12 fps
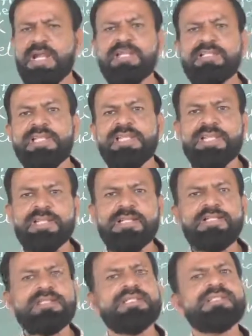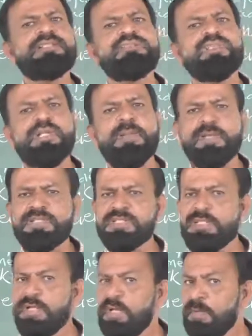and they, that is third
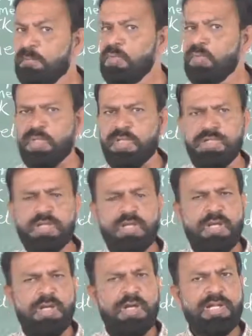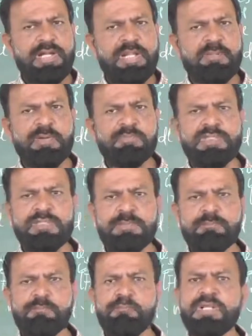person plural, or name of
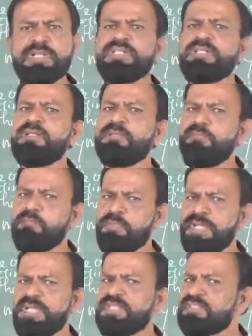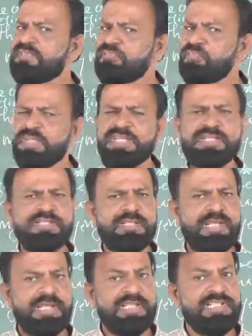the person, place,
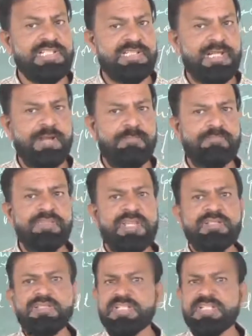thing, etc.